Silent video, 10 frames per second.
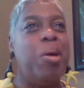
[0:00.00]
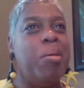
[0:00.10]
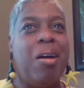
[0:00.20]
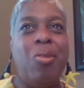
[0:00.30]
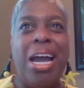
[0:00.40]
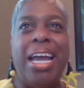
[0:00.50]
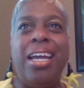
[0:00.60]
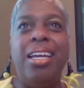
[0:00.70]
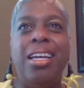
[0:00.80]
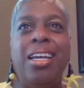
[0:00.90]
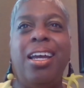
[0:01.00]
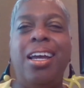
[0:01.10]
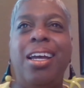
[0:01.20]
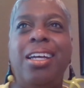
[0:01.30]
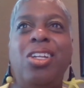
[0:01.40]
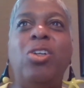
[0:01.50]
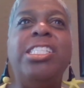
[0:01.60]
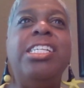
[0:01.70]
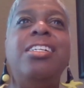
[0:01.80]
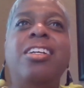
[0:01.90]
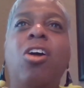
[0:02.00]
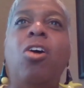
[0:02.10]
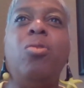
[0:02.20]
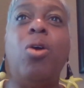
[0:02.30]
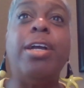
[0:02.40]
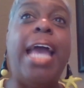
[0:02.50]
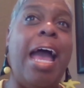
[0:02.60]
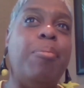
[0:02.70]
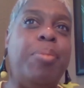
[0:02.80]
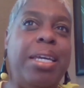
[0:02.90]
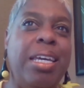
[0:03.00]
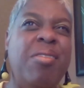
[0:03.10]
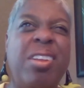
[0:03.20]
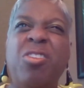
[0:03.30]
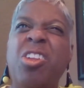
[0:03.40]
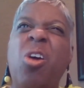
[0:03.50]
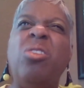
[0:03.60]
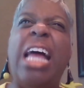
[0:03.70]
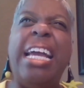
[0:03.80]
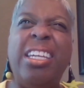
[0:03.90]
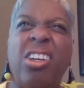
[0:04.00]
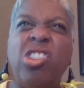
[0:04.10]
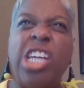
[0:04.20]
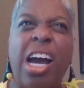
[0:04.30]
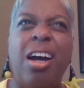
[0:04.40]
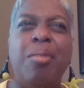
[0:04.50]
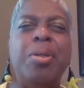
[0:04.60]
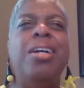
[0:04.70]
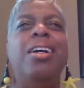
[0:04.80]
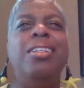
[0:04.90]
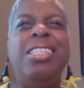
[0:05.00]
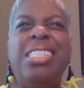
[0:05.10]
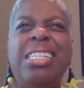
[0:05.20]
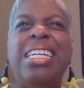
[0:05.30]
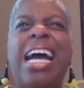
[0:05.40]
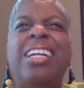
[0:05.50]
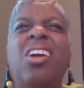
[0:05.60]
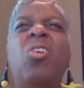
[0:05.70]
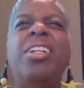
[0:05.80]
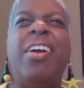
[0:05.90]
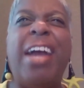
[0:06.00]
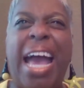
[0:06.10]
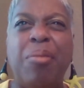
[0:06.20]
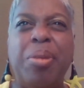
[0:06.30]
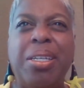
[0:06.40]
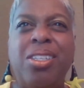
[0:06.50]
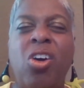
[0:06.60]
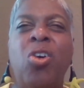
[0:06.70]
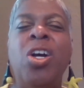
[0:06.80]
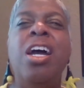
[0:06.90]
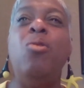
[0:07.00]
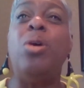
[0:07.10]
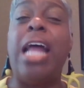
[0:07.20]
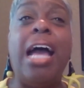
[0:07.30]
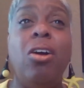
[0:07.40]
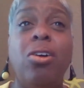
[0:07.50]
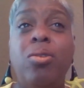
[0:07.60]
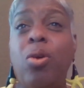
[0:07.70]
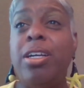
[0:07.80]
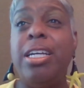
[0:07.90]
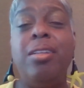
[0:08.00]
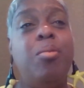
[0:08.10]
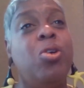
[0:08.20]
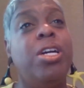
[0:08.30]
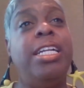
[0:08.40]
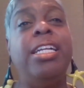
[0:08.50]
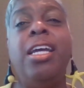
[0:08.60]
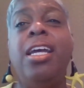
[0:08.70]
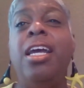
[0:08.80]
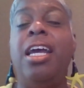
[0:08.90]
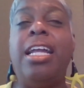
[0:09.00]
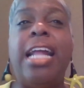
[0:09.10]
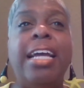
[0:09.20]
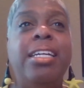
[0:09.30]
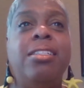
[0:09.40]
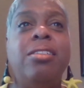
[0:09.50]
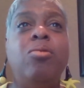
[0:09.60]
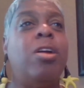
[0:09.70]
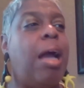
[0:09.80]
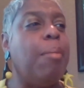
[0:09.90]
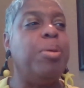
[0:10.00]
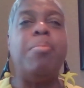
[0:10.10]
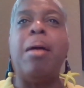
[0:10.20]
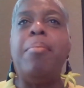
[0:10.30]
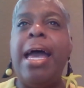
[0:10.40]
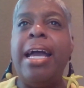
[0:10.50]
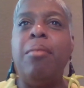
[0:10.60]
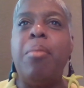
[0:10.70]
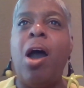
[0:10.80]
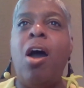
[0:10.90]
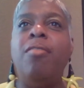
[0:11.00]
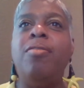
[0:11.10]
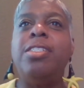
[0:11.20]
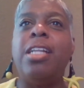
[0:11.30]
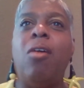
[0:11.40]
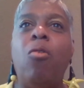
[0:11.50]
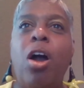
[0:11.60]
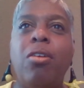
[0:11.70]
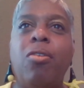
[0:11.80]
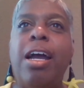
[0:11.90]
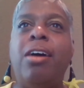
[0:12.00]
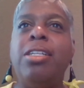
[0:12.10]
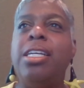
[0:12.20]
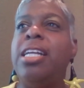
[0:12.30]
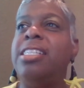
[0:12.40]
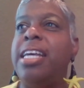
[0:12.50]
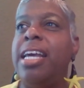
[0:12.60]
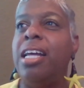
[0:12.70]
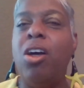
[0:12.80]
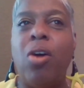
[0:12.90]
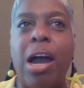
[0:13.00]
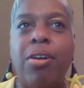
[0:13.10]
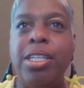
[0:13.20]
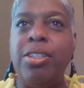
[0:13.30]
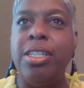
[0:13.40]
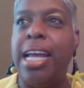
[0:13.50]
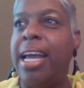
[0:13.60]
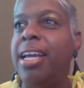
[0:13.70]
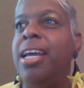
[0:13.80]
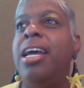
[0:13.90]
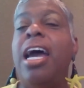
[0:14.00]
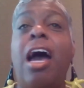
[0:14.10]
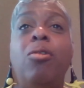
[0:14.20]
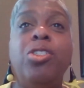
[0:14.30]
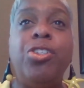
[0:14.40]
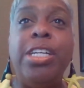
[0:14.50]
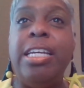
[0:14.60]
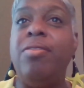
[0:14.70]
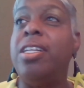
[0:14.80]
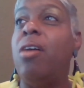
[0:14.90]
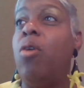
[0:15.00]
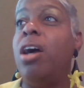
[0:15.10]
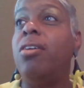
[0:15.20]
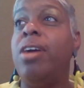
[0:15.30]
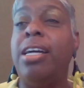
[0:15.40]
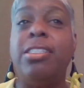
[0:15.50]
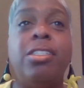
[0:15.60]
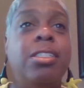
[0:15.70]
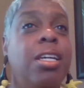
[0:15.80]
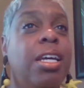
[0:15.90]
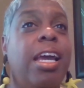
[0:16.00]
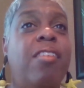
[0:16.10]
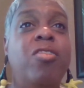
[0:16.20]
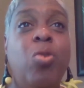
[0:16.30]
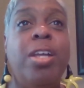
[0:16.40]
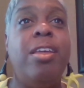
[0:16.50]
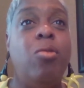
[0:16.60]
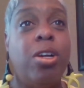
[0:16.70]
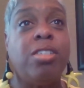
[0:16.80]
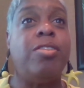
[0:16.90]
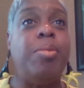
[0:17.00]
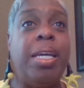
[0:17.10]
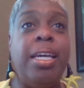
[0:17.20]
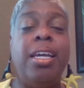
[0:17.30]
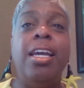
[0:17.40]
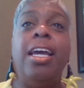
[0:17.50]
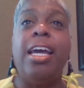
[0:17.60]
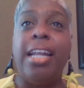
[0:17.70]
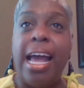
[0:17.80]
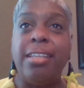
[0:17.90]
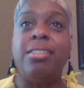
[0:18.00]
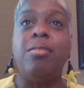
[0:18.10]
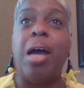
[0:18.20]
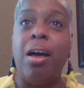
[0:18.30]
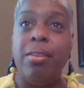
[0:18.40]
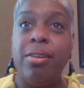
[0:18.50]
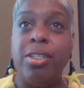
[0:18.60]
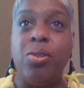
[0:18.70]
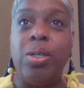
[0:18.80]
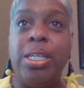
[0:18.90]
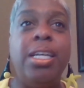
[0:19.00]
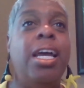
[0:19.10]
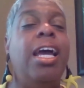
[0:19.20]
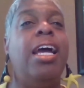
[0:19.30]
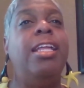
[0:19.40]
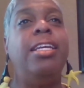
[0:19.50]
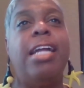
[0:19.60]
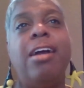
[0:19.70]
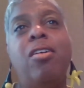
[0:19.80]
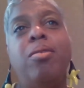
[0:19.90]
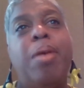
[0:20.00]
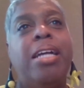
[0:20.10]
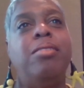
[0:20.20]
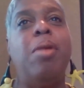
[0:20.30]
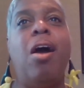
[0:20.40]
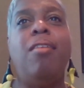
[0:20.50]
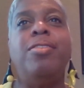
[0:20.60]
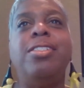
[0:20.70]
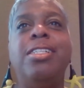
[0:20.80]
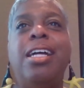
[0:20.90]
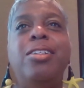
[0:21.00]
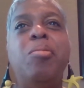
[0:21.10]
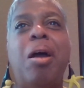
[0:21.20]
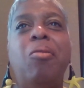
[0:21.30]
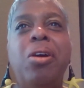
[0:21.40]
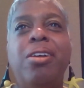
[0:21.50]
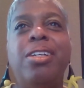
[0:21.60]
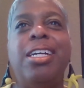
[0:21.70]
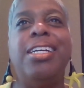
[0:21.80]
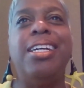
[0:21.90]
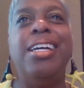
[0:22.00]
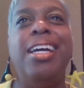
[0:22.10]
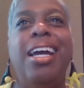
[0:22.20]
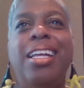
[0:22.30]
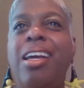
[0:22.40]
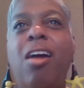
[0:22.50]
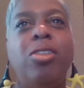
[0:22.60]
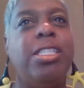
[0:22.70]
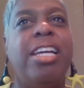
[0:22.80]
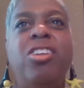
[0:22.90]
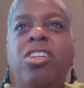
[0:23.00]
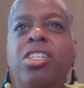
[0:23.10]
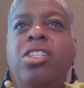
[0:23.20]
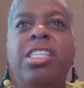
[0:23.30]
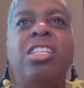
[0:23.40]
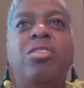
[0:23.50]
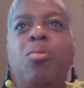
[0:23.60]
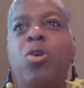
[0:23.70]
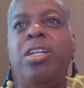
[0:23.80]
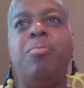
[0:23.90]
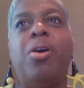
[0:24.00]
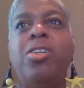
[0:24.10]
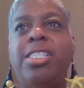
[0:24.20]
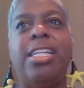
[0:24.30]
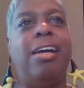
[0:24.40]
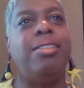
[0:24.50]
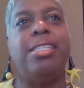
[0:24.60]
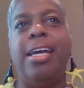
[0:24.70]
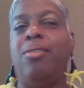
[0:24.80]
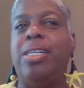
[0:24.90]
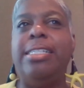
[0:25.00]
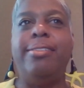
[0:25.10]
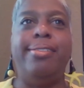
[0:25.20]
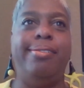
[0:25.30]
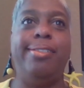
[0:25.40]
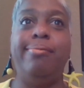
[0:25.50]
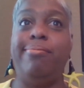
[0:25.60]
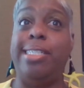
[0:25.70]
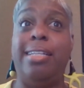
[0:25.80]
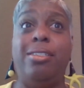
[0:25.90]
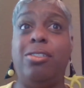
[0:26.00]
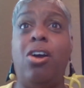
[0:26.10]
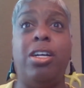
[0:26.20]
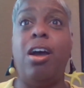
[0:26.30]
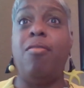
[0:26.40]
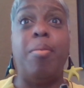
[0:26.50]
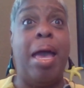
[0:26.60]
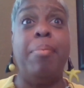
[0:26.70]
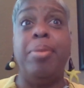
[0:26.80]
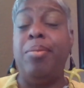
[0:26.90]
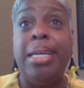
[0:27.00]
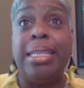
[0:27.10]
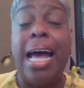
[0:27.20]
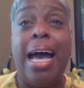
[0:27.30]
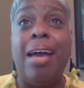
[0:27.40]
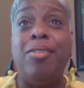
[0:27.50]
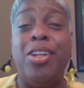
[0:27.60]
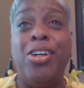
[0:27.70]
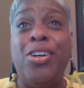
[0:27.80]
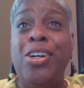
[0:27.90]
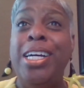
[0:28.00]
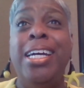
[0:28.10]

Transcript: on my way. You know, it's good to go to work happy. Even if you don't like your job, you still got to go in there happy. So when I go to work in the morning, and I get to the work, I put my bag in my office and I walk around and I say, hello, how are you today? How was your evening? I walk around to everyone that works for me and ask them how they're doing. And then I go back to my office and I do my work. They always like, you're such a morning person. I was like, well, you know, got to start off. I'm happy to be alive, you know?